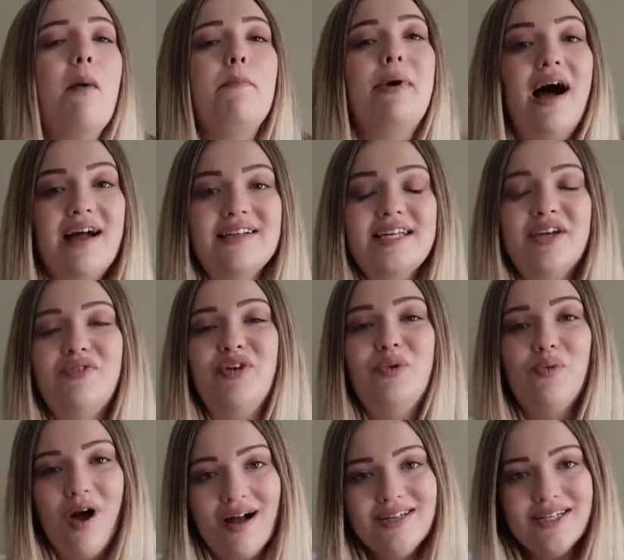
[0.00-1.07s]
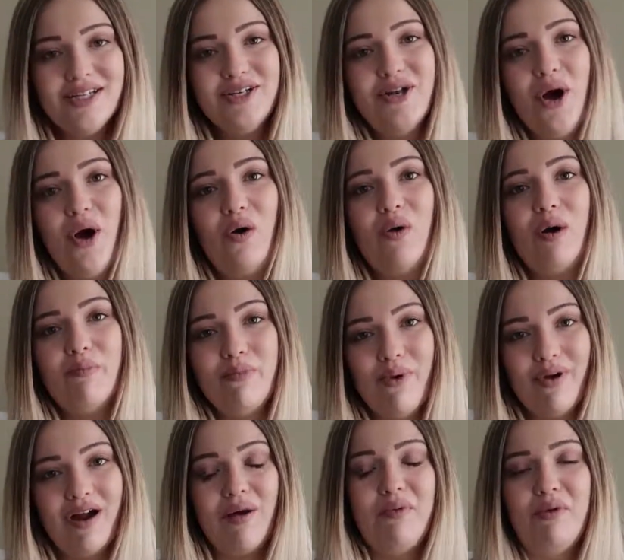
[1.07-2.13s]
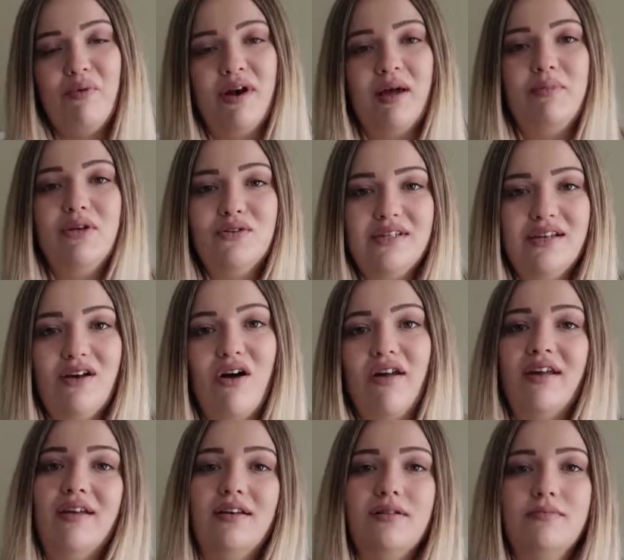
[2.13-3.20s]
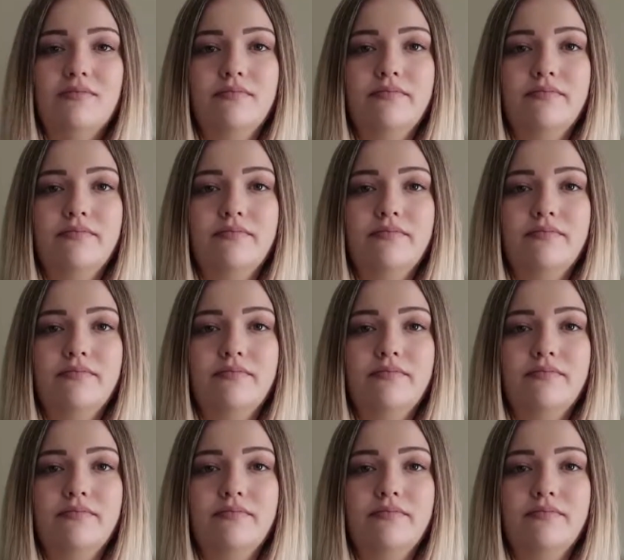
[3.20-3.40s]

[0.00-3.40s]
But if you want to know more about what I'm using on